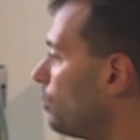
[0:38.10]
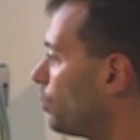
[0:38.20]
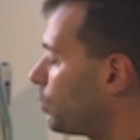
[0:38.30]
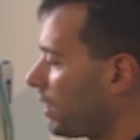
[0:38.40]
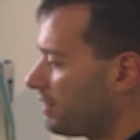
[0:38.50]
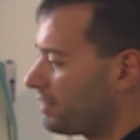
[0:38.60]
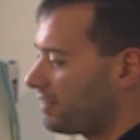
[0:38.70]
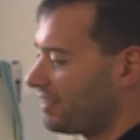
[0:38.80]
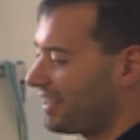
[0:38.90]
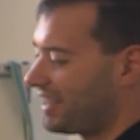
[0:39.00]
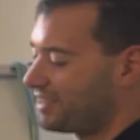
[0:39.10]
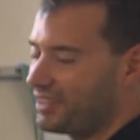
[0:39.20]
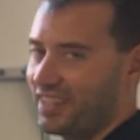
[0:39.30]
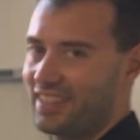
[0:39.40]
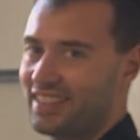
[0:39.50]
rent a
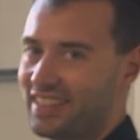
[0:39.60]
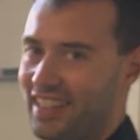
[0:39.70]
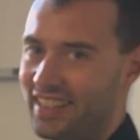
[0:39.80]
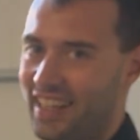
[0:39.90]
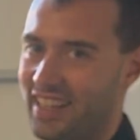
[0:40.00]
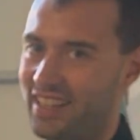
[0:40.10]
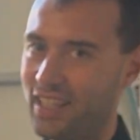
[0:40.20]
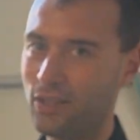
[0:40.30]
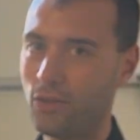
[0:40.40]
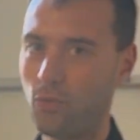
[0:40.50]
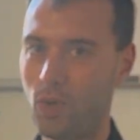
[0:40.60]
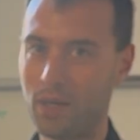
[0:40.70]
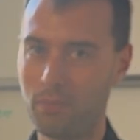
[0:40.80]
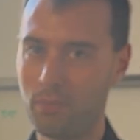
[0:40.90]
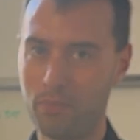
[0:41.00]
thing and then at the end of
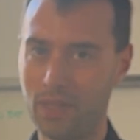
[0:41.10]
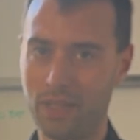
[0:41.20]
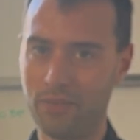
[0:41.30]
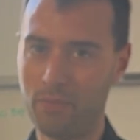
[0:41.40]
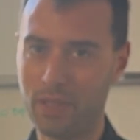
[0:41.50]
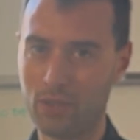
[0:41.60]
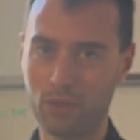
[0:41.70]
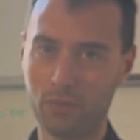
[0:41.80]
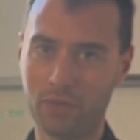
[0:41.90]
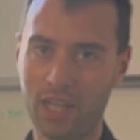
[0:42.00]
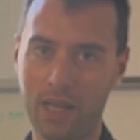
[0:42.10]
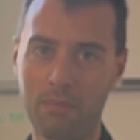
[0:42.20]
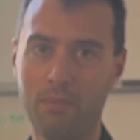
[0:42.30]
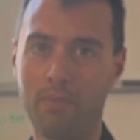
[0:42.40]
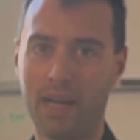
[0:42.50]
a period of
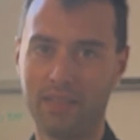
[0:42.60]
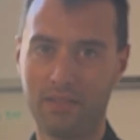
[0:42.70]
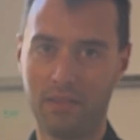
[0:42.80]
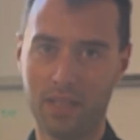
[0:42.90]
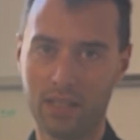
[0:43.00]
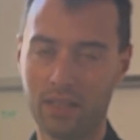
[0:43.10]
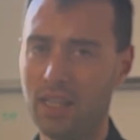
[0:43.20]
time buy the thing.